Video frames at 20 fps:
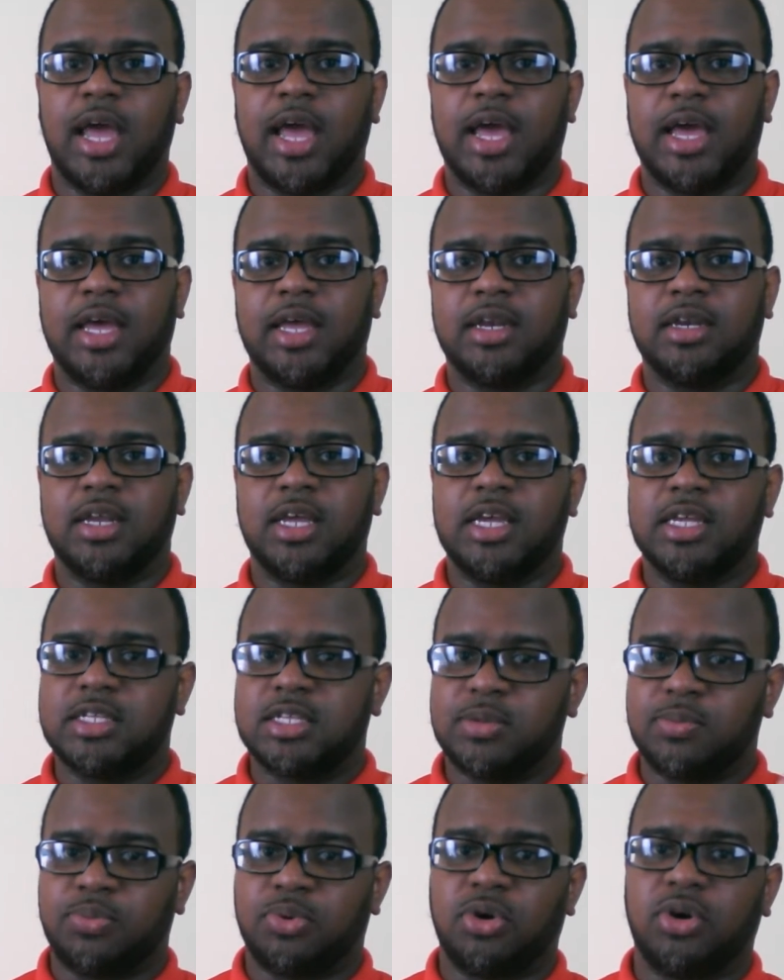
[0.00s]
And
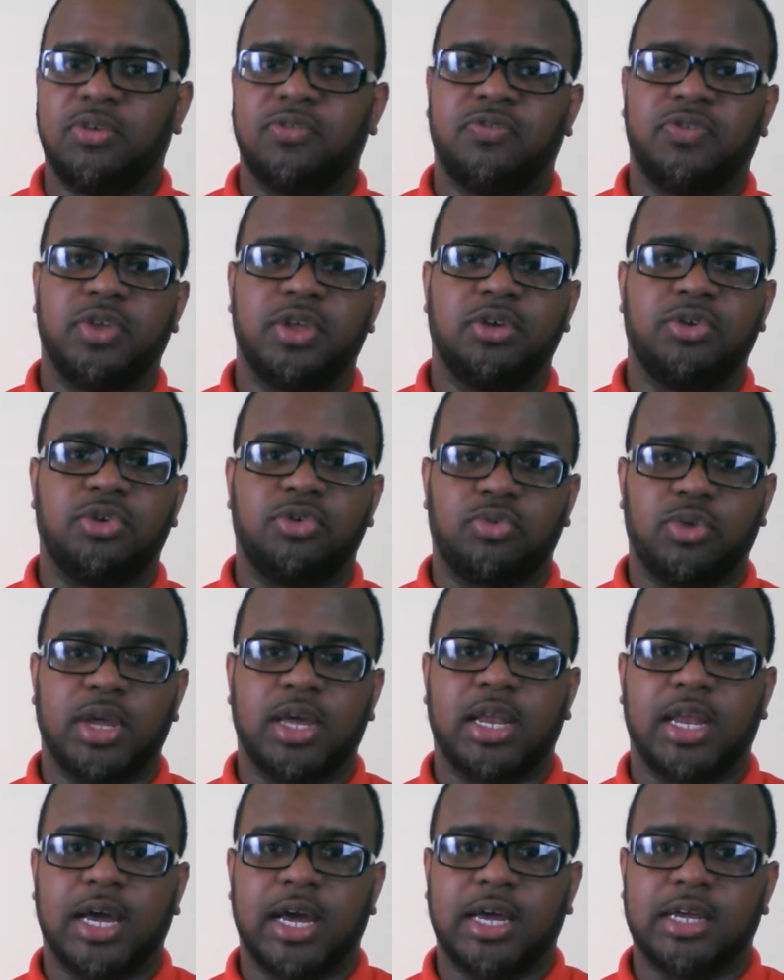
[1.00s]
it's important for you to
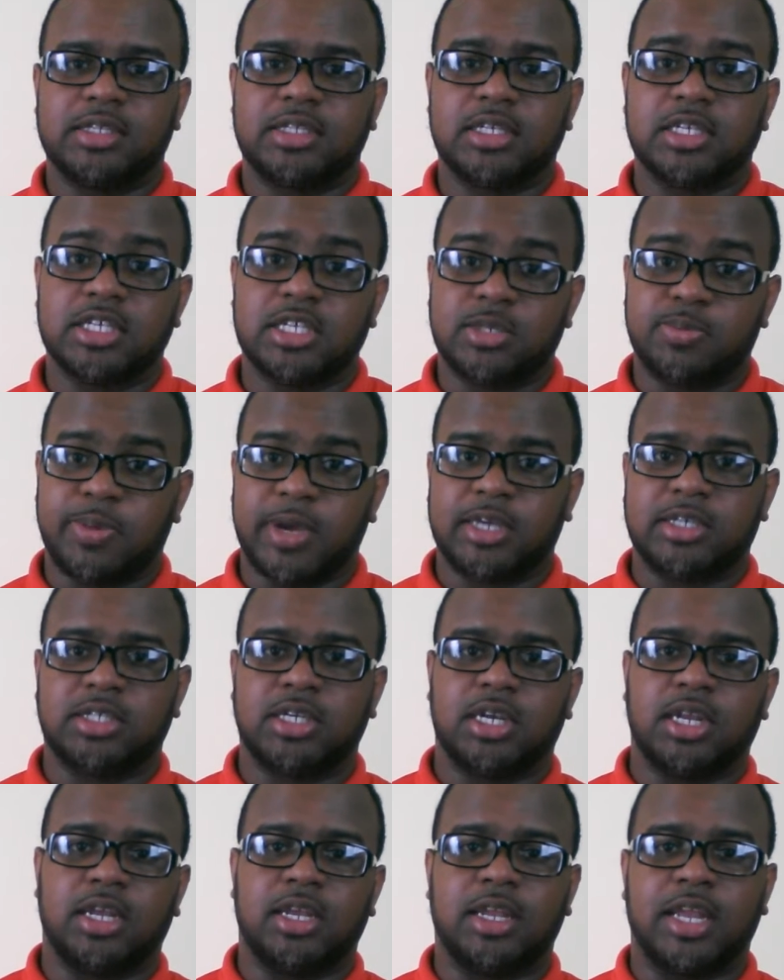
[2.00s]
realize,
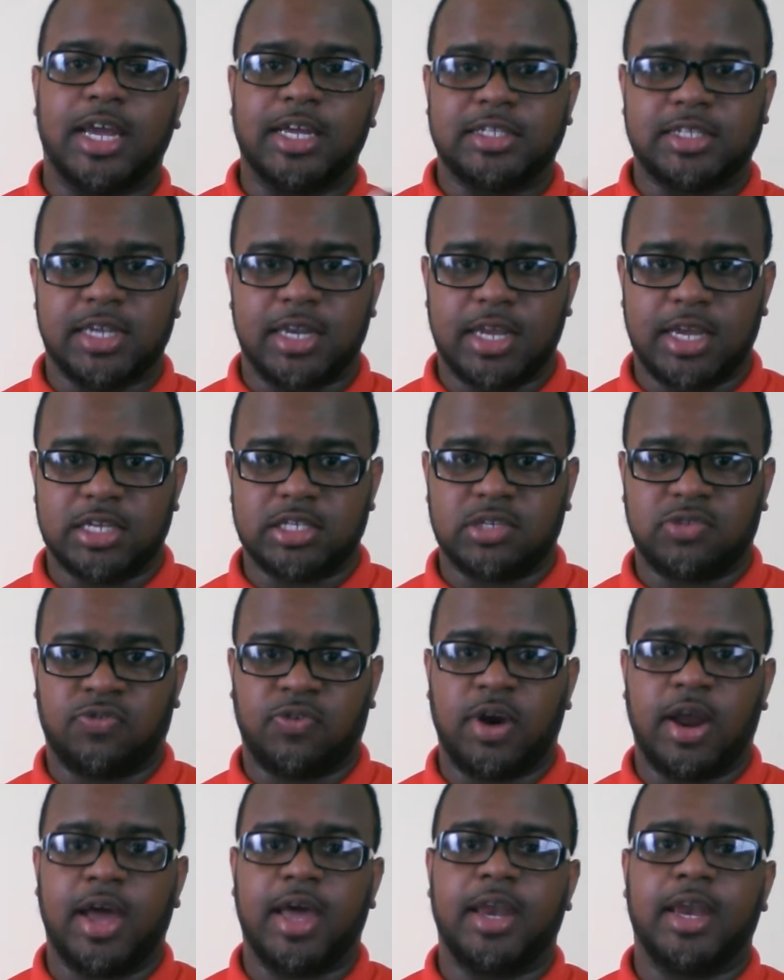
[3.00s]
especially like today is
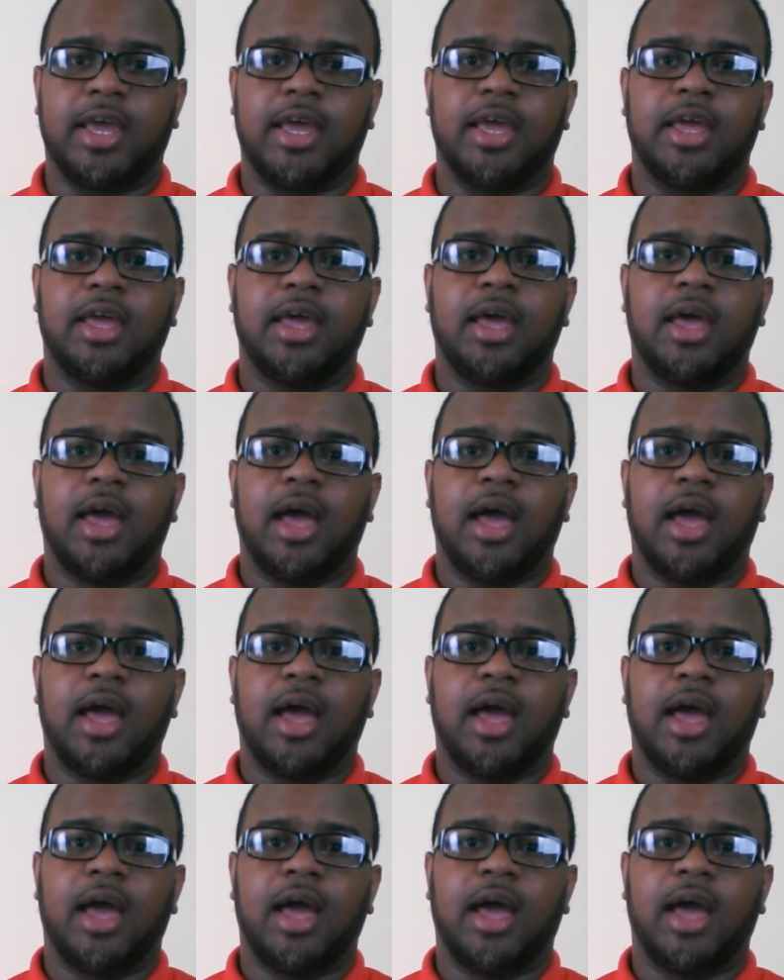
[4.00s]
Friday.